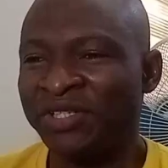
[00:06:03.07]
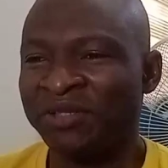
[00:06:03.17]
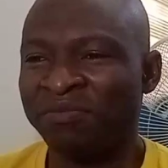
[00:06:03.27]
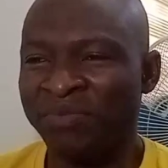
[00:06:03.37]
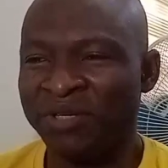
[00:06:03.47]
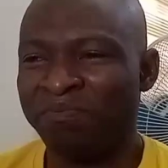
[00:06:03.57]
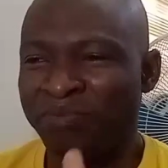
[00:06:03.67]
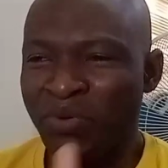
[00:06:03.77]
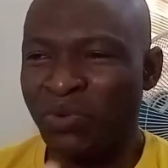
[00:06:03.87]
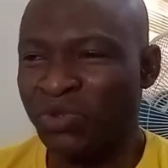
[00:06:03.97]
is being
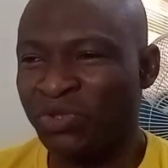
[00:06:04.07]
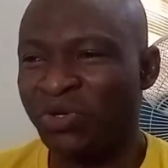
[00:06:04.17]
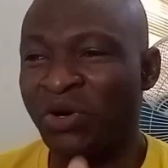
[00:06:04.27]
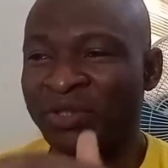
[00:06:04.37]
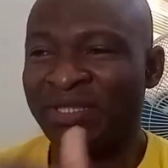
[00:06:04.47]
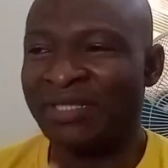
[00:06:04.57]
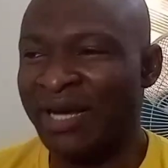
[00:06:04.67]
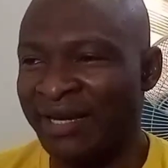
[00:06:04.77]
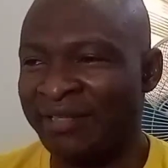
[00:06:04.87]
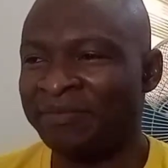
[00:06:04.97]
pushed all the
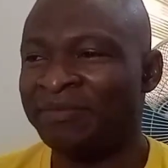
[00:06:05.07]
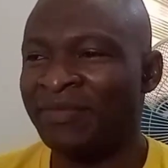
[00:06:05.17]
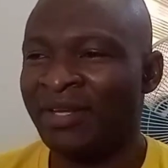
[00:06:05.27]
time